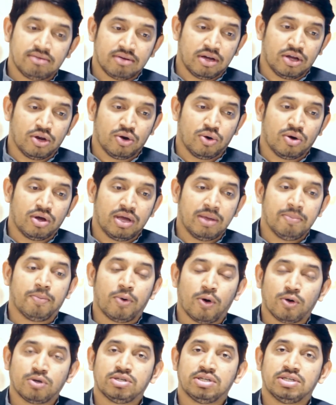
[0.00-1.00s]
you know
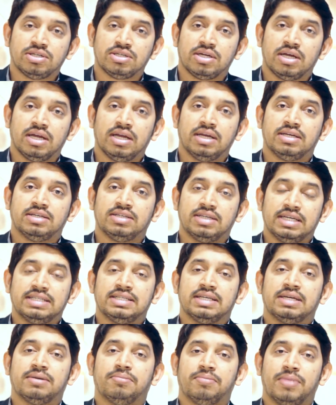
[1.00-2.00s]
important in
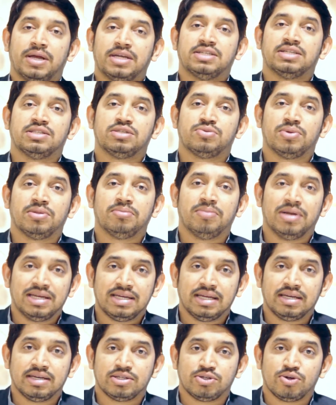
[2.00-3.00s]
treating patients with
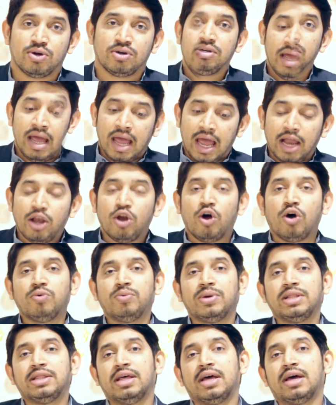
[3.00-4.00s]
bleeding disorder along
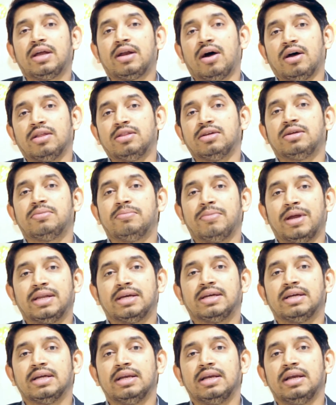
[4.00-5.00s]
with their other
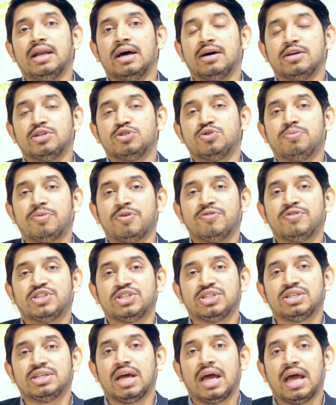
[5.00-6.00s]
medical uh,
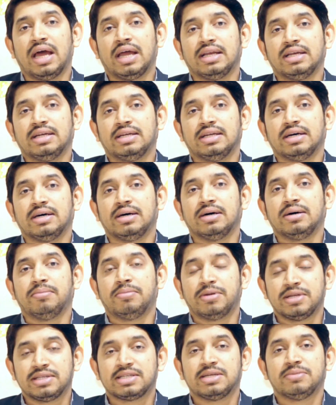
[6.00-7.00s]
supervision and uh,
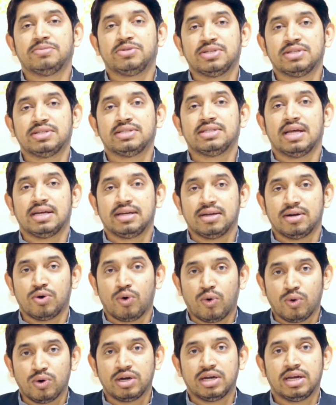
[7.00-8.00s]
prescriptions that are
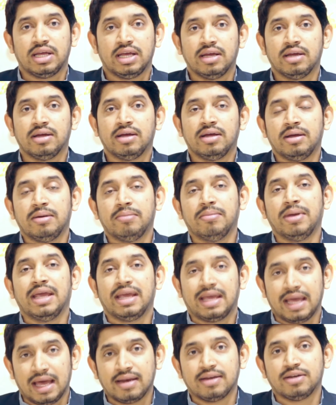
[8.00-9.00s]
already
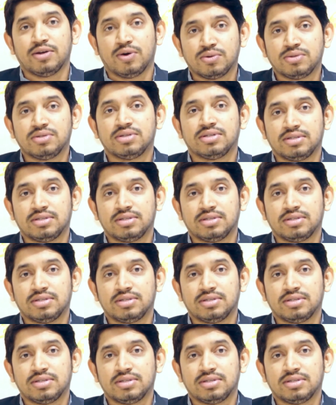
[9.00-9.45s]
being carried out